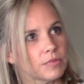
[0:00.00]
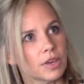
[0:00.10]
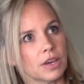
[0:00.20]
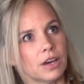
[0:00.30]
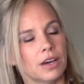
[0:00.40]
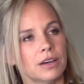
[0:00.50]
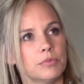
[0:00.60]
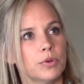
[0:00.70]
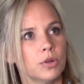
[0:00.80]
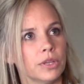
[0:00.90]
Uh,
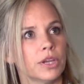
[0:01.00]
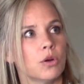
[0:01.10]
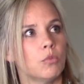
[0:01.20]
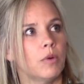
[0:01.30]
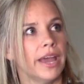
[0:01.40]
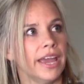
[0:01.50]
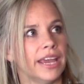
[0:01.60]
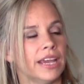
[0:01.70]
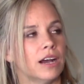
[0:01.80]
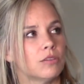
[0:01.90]
pulling
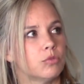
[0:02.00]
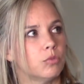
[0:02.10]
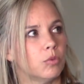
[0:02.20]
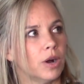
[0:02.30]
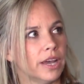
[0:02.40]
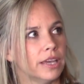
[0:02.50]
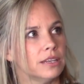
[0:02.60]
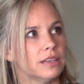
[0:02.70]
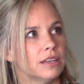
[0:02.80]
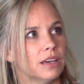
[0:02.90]
away of what
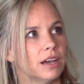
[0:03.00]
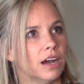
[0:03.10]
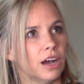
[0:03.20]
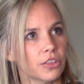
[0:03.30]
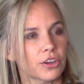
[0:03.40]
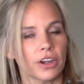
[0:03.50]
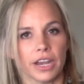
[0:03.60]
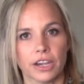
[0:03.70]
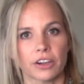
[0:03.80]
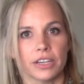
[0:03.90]
other
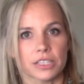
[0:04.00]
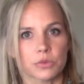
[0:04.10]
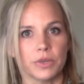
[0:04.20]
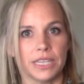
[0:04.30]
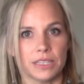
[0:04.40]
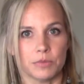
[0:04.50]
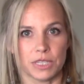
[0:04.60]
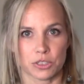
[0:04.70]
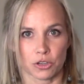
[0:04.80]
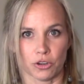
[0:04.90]
areas we need to
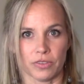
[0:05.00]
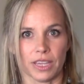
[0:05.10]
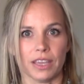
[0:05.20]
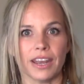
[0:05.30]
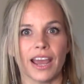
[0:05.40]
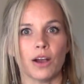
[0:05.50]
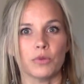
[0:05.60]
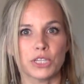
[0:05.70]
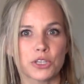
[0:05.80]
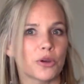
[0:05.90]
be serving and how
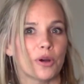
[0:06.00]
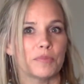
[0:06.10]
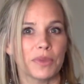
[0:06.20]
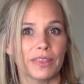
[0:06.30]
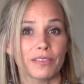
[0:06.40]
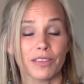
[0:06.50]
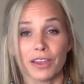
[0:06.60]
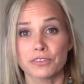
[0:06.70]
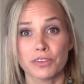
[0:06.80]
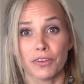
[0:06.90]
we show up in the
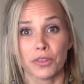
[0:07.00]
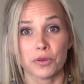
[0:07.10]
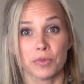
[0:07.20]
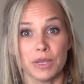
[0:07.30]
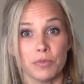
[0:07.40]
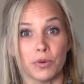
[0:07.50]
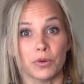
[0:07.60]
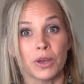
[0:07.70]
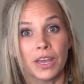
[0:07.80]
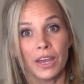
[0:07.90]
lives of other
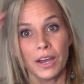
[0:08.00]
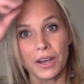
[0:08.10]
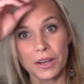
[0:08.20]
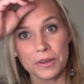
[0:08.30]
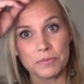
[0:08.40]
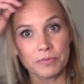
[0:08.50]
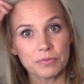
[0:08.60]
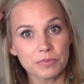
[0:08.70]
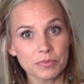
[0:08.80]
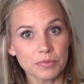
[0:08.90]
people. Um,
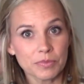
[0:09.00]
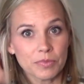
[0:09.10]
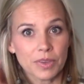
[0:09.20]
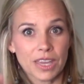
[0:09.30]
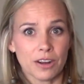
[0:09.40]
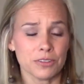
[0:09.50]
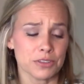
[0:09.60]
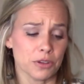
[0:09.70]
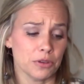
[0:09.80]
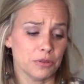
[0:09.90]
and
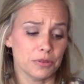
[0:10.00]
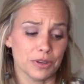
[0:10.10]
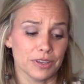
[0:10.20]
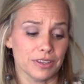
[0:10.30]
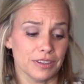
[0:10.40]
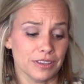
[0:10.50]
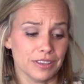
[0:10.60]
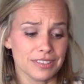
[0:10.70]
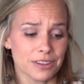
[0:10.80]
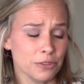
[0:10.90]
also,
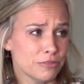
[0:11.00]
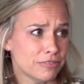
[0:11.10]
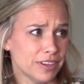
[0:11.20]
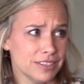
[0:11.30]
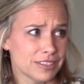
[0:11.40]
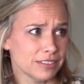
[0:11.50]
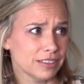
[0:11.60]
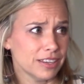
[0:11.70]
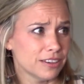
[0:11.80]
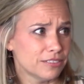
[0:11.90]
it's no fun to
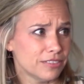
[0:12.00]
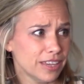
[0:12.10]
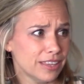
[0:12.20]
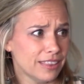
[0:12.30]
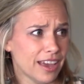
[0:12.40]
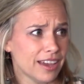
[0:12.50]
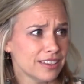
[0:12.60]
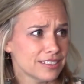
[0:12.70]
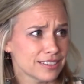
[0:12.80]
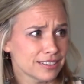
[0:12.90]
live in
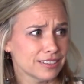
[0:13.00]
that